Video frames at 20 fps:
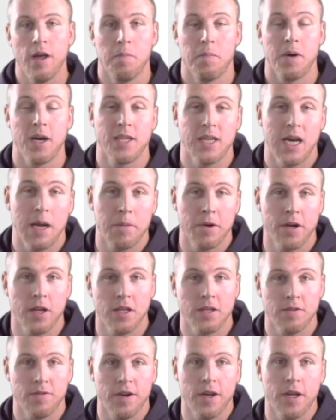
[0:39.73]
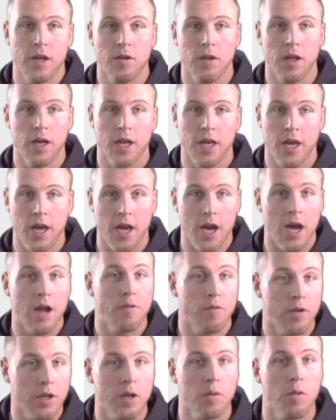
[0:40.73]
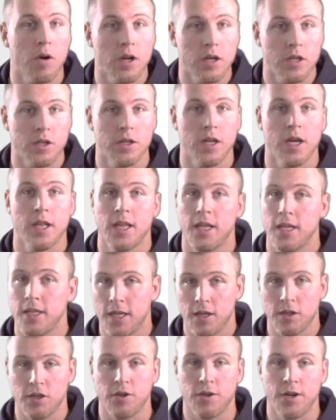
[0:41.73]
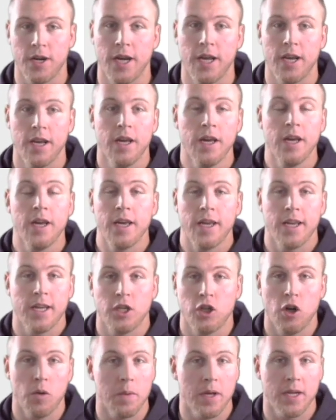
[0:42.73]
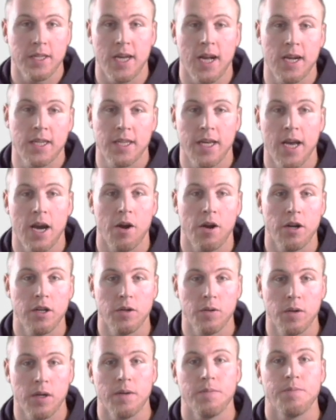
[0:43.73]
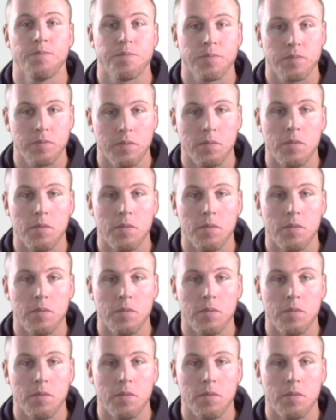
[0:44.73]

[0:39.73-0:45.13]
By the time you're done this video, like, hey, I really want to do that. That sounds great. He showed me exactly how to do it.